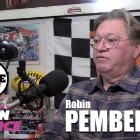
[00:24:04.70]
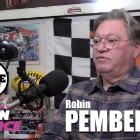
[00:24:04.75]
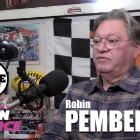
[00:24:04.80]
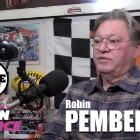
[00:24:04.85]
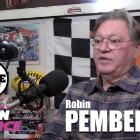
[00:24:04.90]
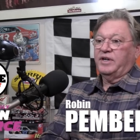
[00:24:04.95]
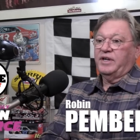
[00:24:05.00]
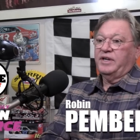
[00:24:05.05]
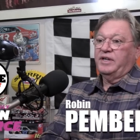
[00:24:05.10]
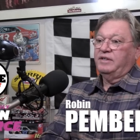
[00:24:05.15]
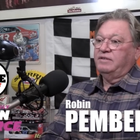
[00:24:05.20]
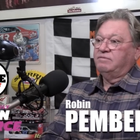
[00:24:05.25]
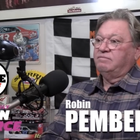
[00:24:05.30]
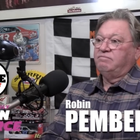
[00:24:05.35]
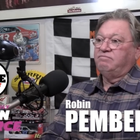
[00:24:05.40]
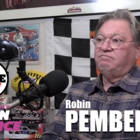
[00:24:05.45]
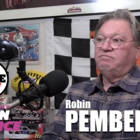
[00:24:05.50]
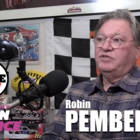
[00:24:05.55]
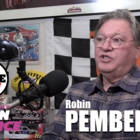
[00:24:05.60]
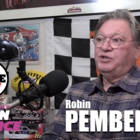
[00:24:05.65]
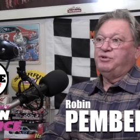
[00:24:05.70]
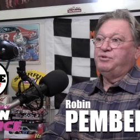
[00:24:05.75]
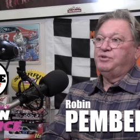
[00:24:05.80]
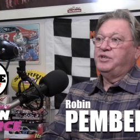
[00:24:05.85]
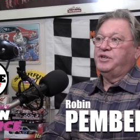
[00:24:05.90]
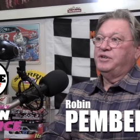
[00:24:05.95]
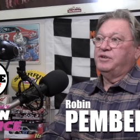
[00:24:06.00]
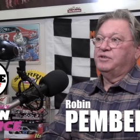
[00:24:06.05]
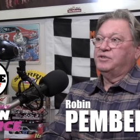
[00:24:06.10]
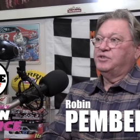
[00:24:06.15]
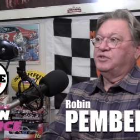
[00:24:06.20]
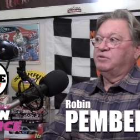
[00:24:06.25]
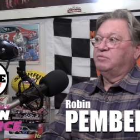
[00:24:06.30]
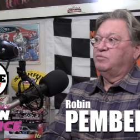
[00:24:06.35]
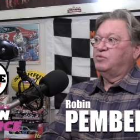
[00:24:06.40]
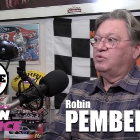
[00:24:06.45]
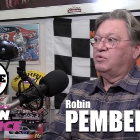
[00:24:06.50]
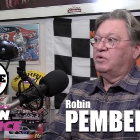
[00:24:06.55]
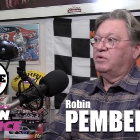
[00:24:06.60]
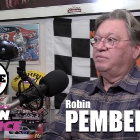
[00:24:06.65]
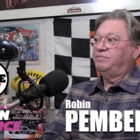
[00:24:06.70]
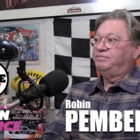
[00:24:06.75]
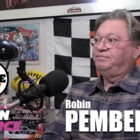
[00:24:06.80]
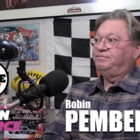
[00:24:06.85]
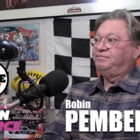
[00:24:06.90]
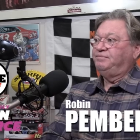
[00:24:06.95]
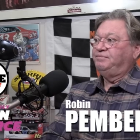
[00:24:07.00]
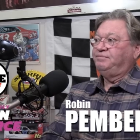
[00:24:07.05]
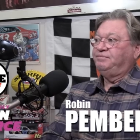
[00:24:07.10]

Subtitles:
For friggin' 2 years or more.